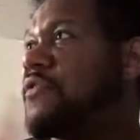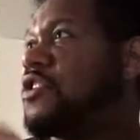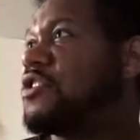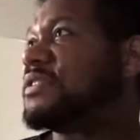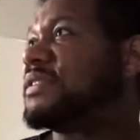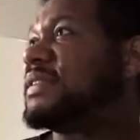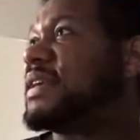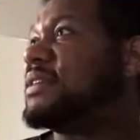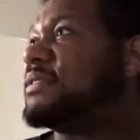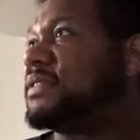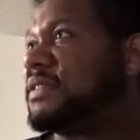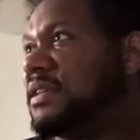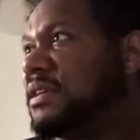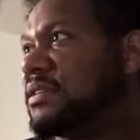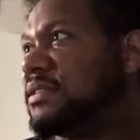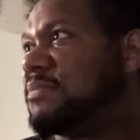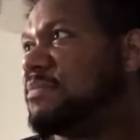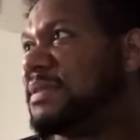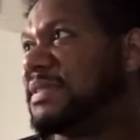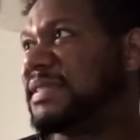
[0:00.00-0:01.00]
of your
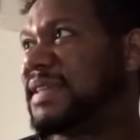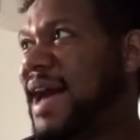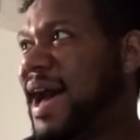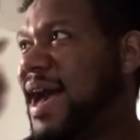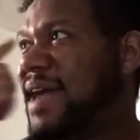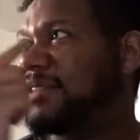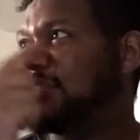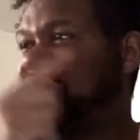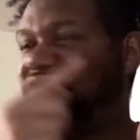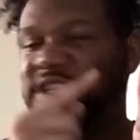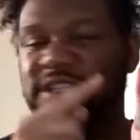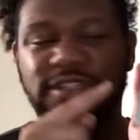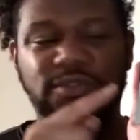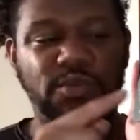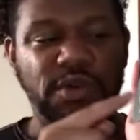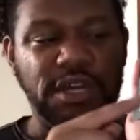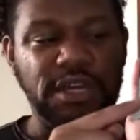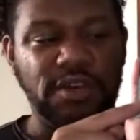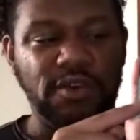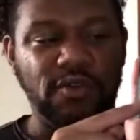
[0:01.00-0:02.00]
senses besides
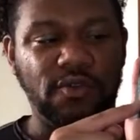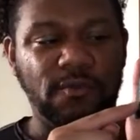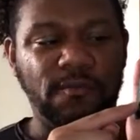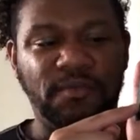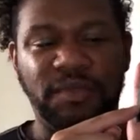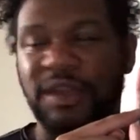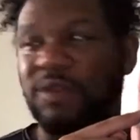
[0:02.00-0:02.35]
just what you